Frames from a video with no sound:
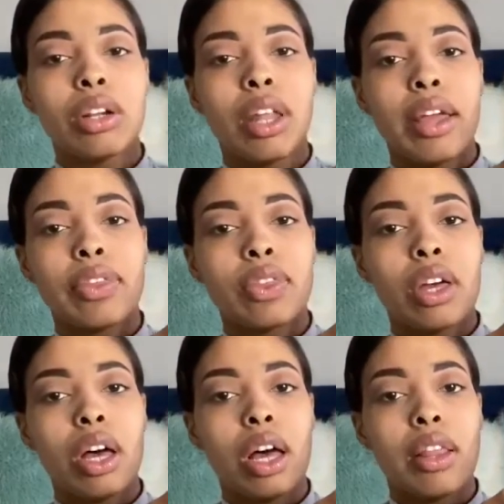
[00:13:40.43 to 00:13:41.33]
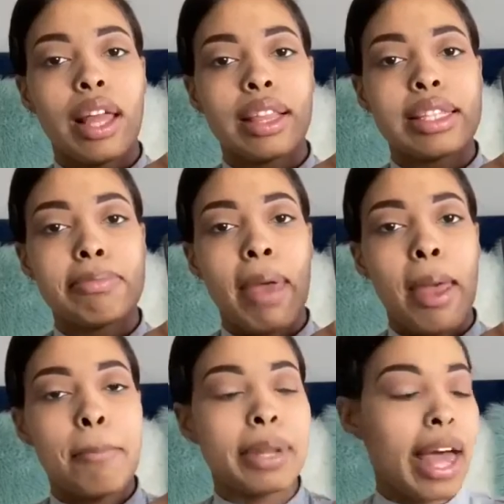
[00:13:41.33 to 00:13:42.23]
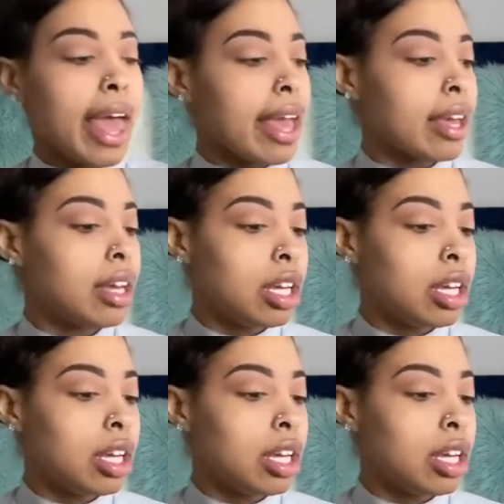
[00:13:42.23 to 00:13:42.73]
like the like this matte black,